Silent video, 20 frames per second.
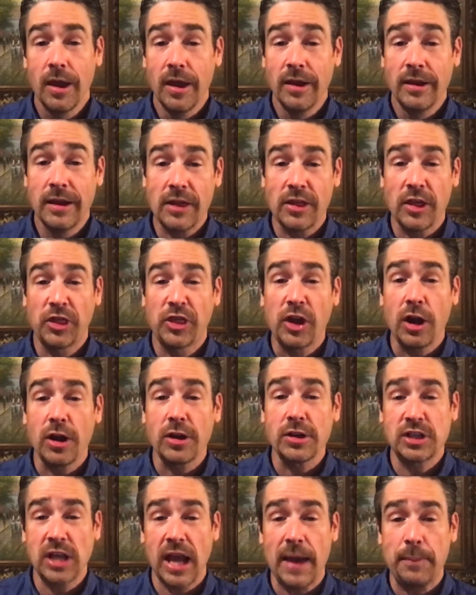Now, the third
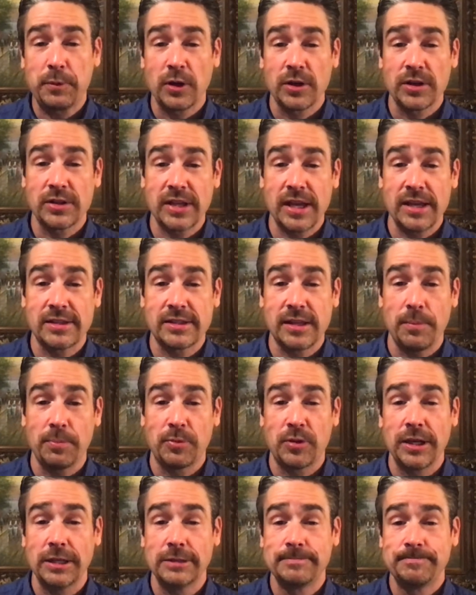chapter says
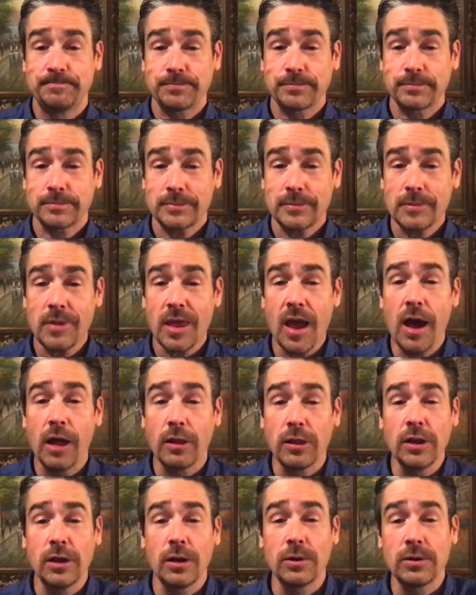something a
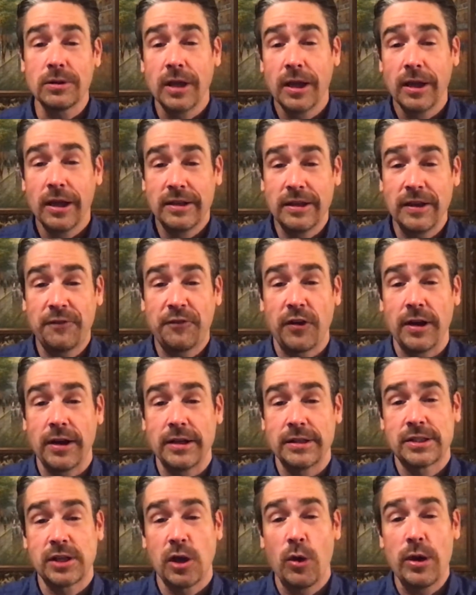little different.
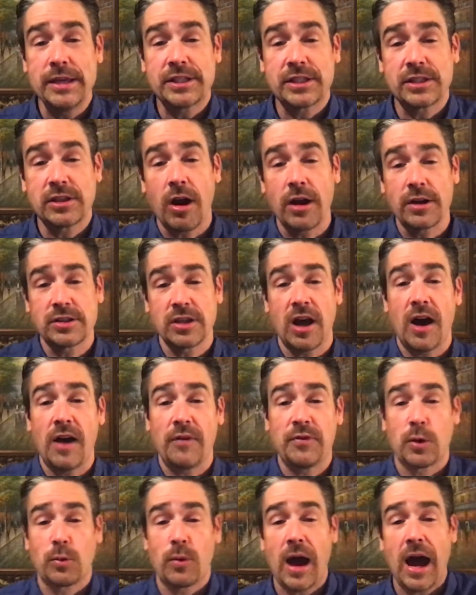And so he starts
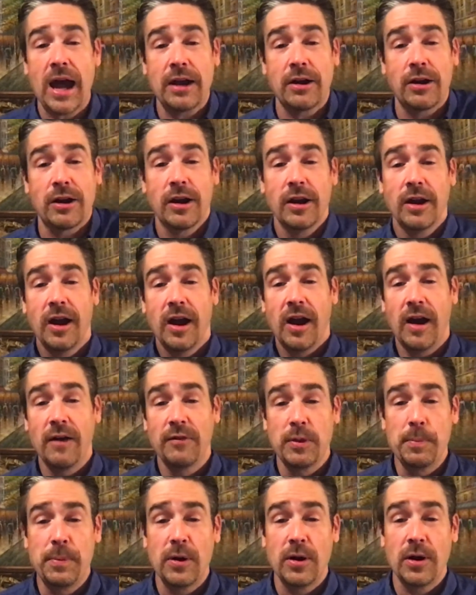off, the writer of
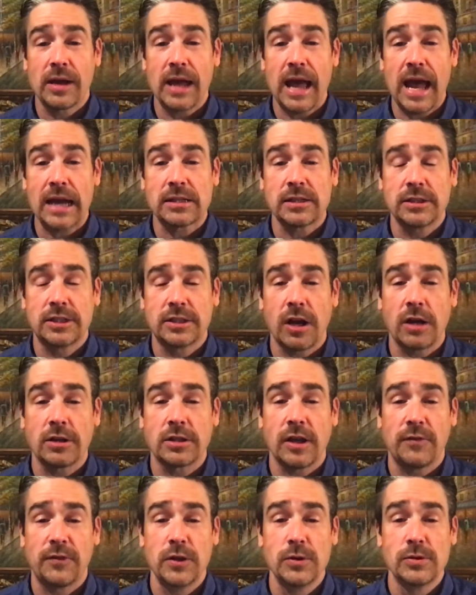the book actually starts
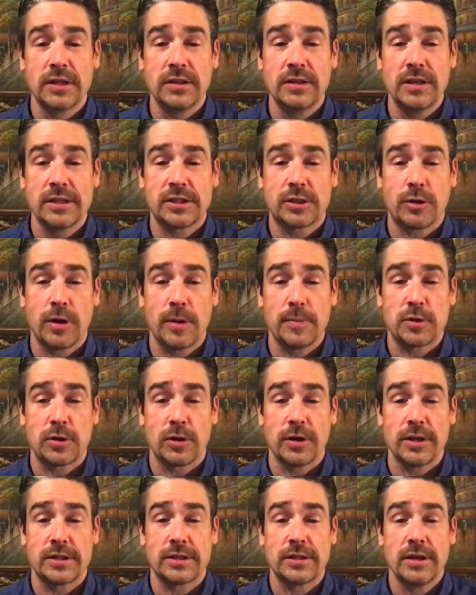off using this
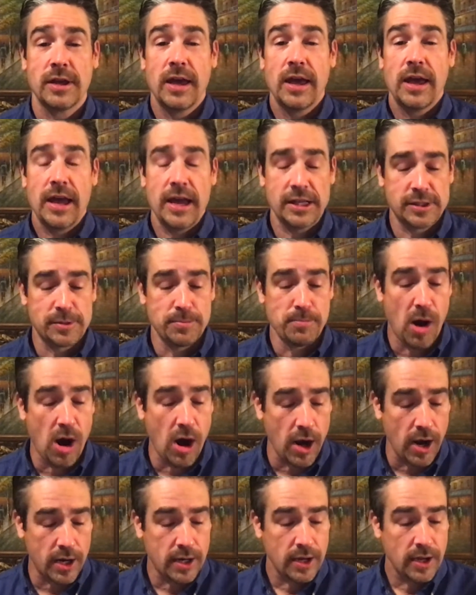scripture. It's
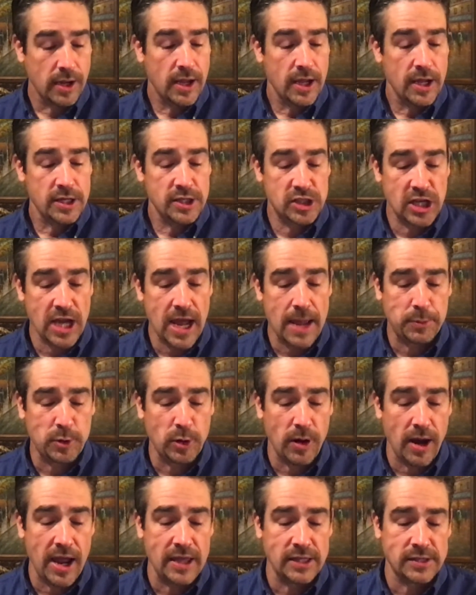Mark
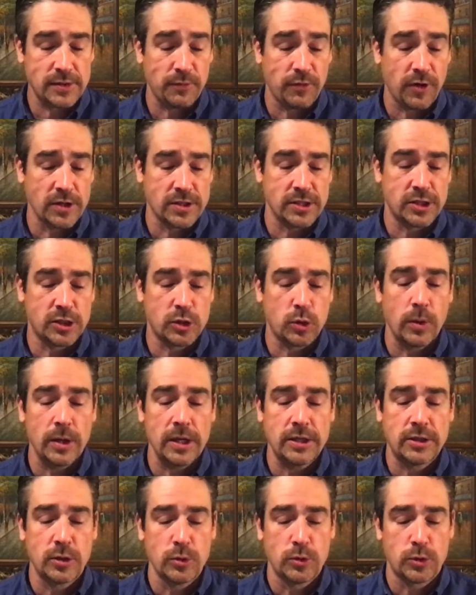chapter 8, verses
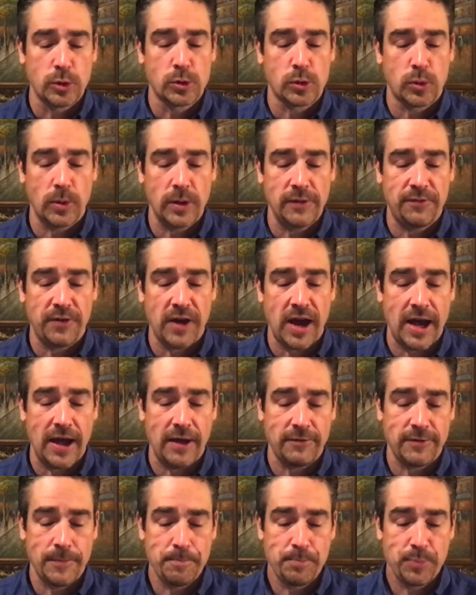22 through
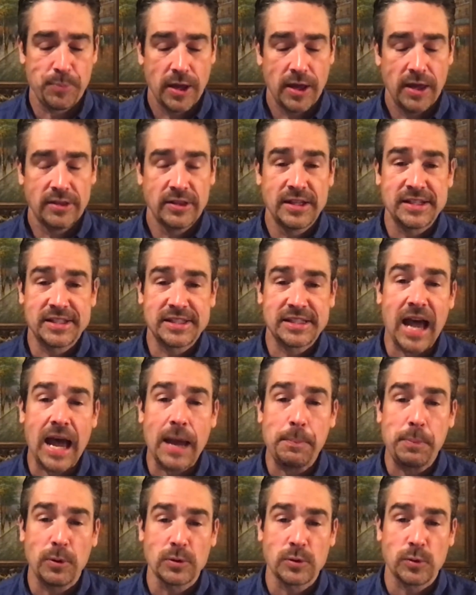25. The
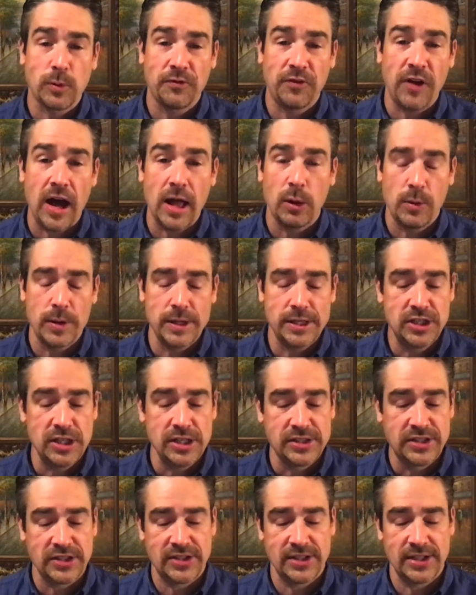disciples were following
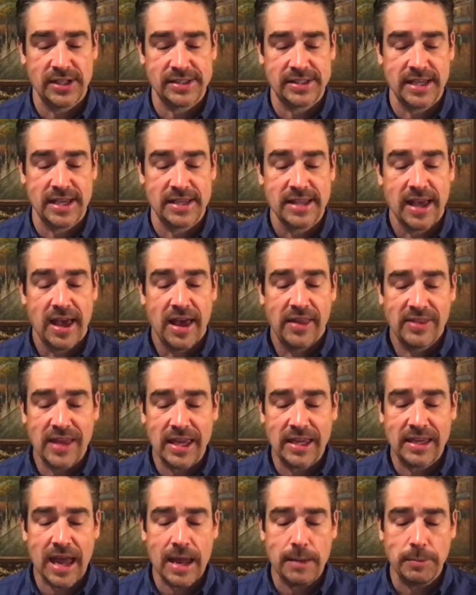Jesus, and it says,
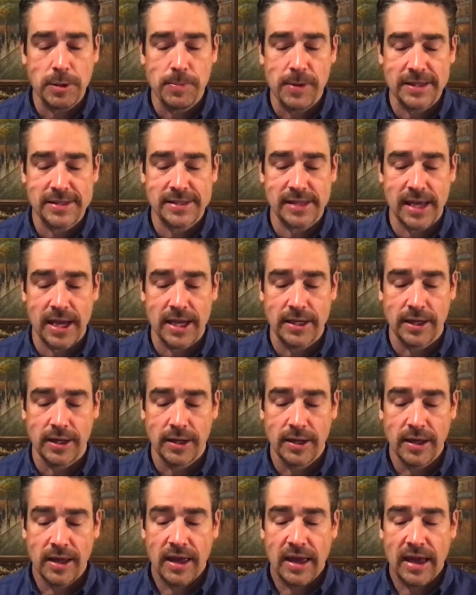they came to
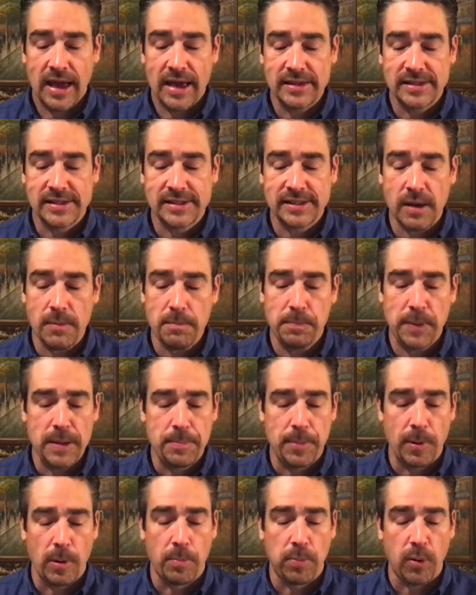Bethsaida, and some
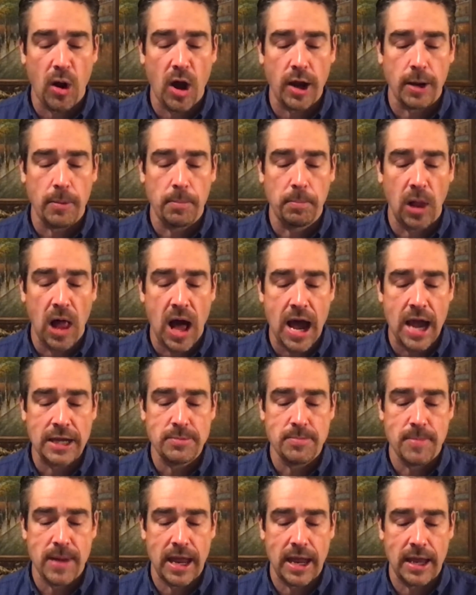people brought a
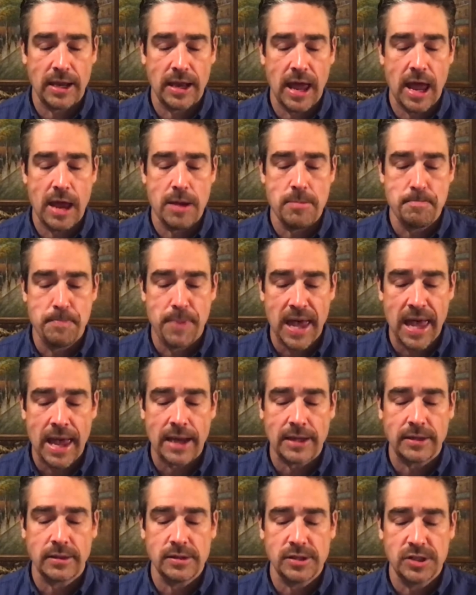blind man and
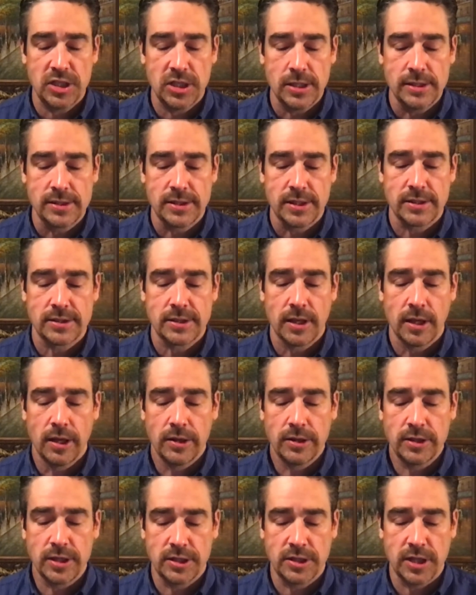begged Jesus
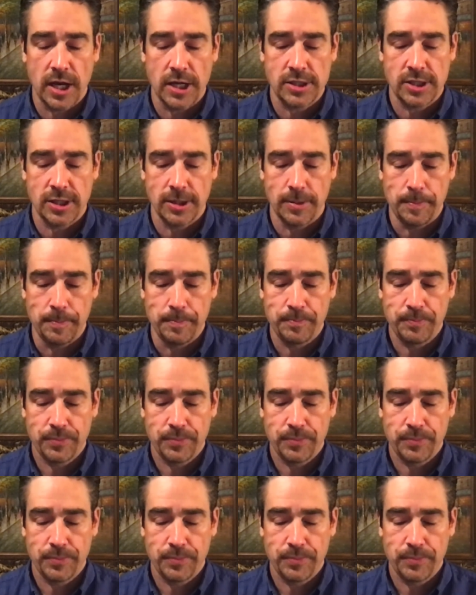to touch him.